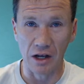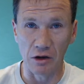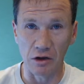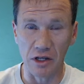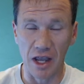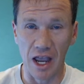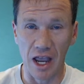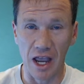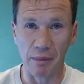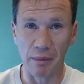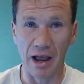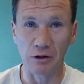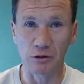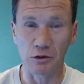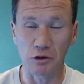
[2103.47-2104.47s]
you say, hey, my
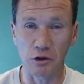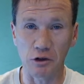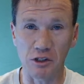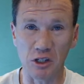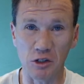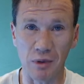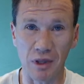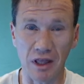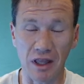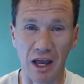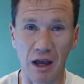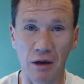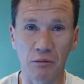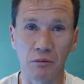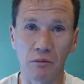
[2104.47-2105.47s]
house is used as a meth
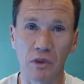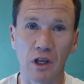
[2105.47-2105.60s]
lab,